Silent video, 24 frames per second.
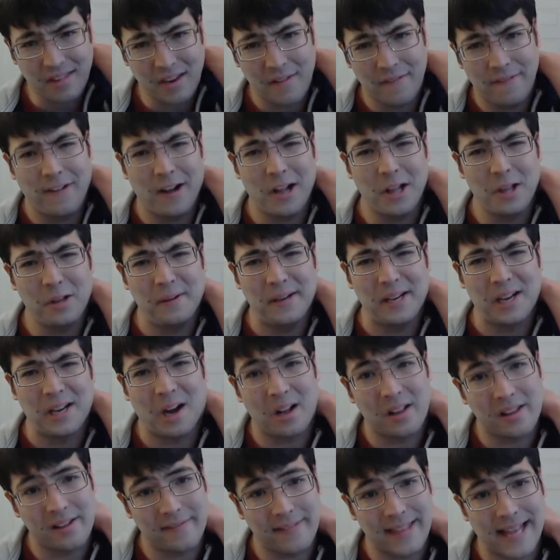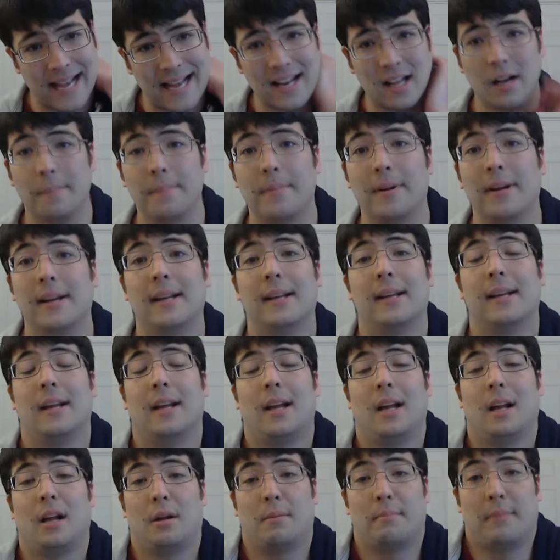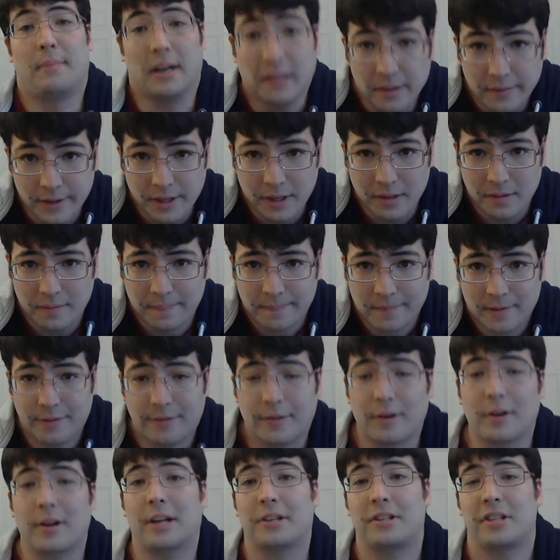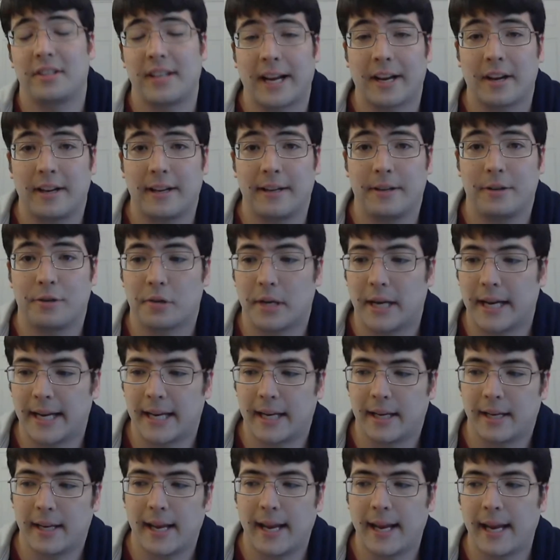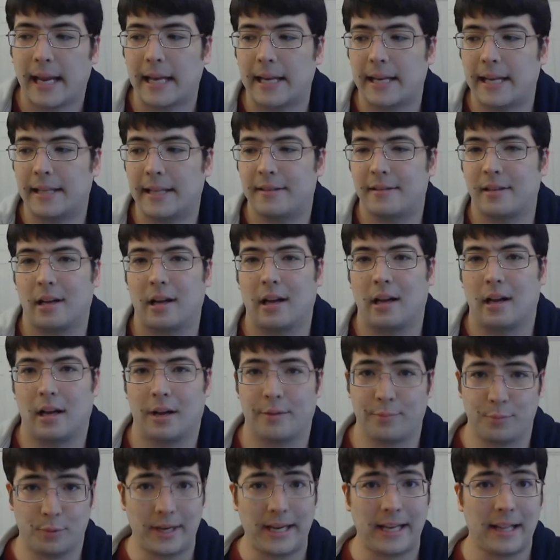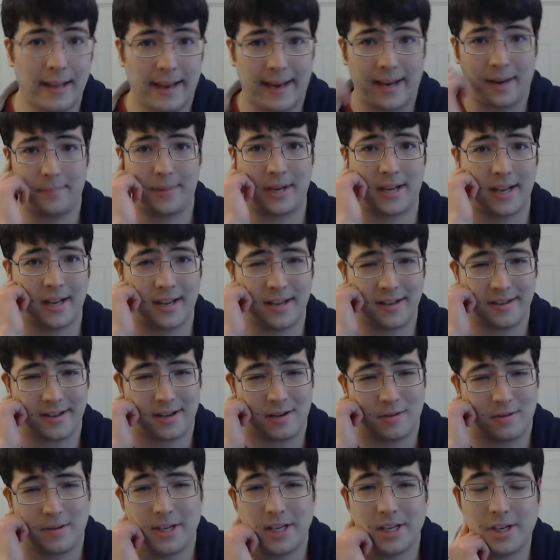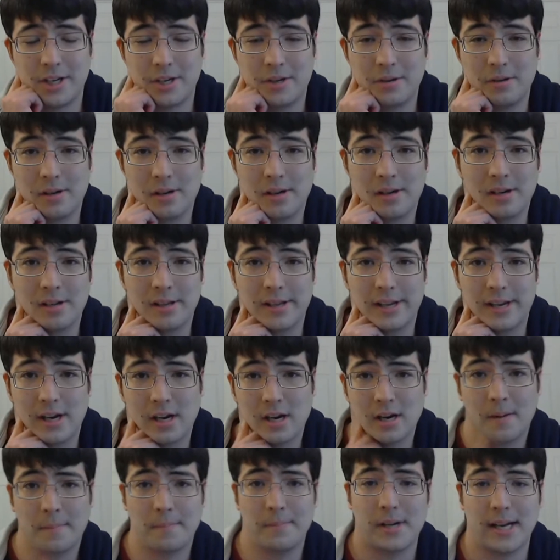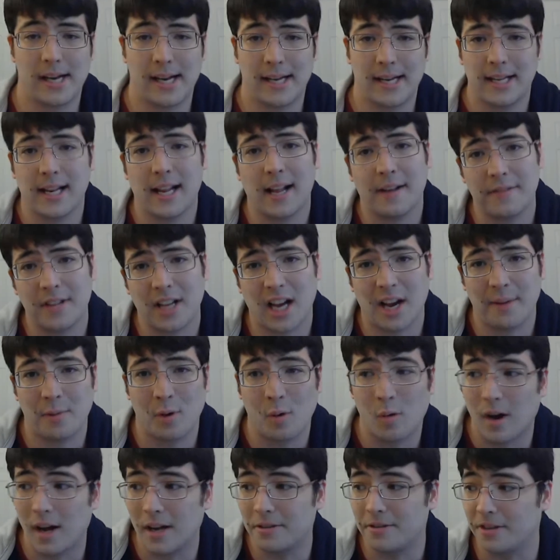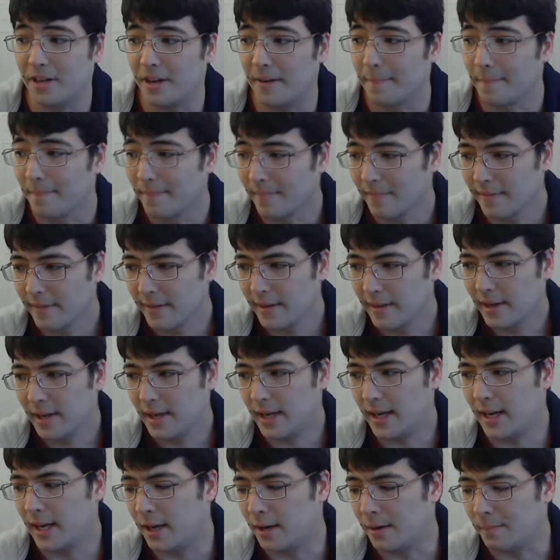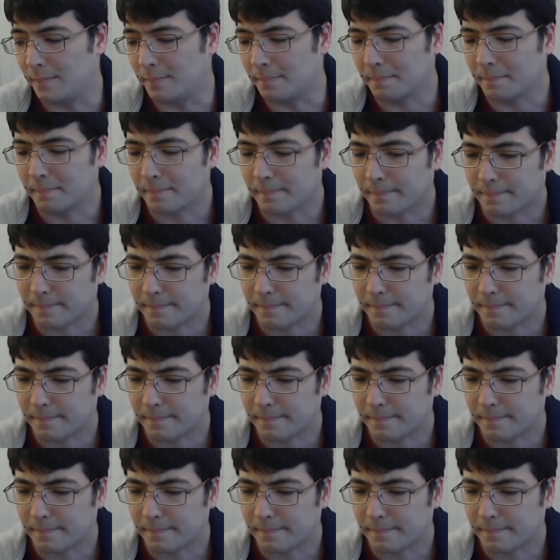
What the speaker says: following all of that up, my review for Crouching Tiger, Hidden Dragon. And it's a week late because I wanted to do it earlier, but I didn't have time to watch it. But